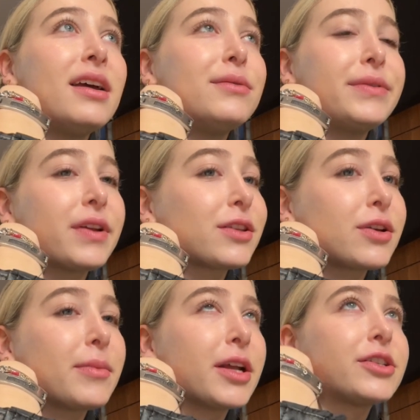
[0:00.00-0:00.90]
We've done so
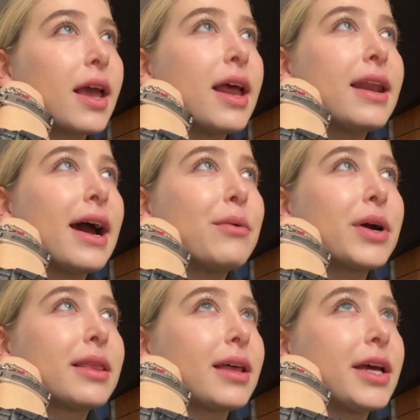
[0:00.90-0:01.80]
much. And now we're
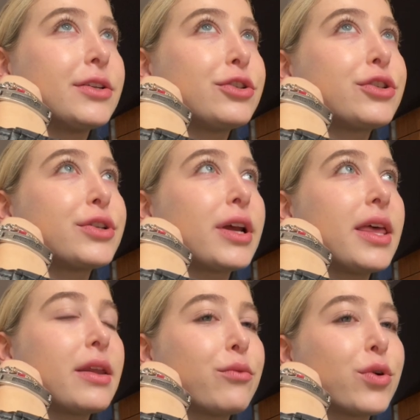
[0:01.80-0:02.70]
at lunch.
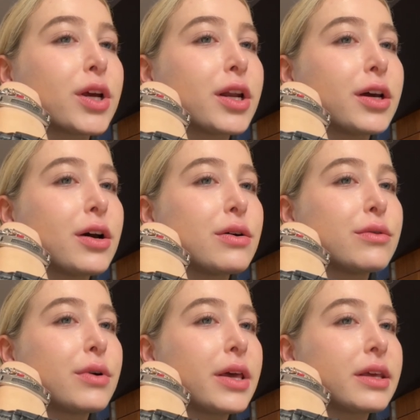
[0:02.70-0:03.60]
And then we're gonna
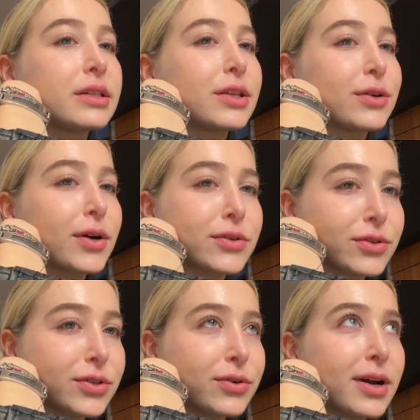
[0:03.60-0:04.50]
go, I think, to the
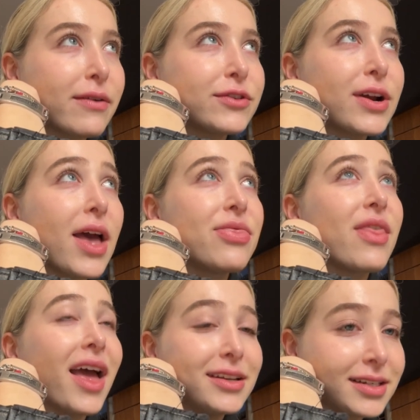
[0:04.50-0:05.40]
grocery store after and
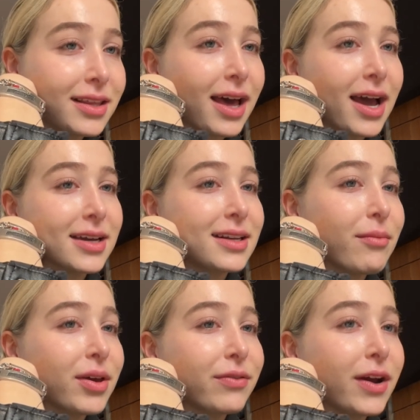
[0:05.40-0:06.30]
then to the
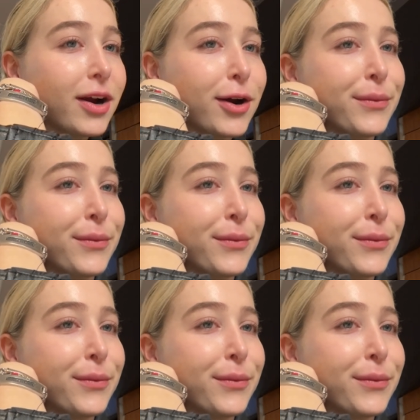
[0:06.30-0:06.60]
academic fair.